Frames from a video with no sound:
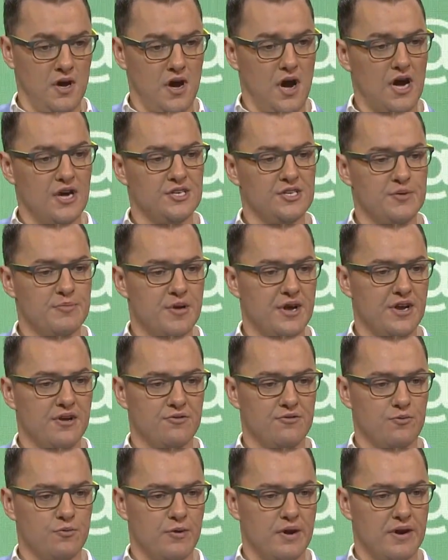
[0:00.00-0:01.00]
I see many of
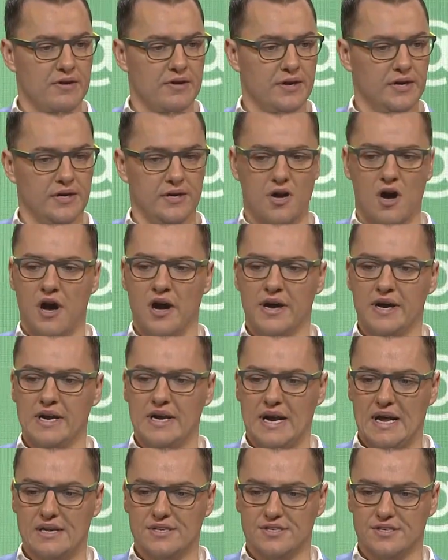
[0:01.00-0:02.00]
you wearing
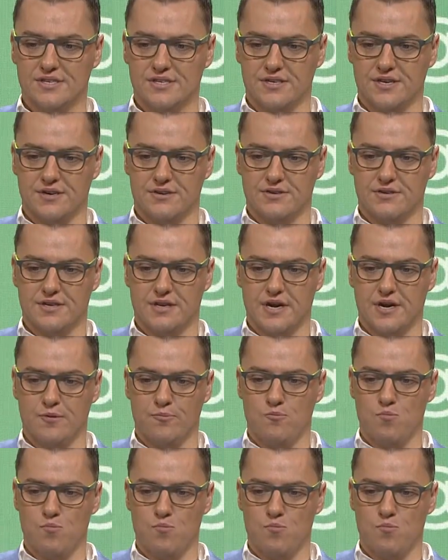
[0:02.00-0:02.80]
eyeglasses here today.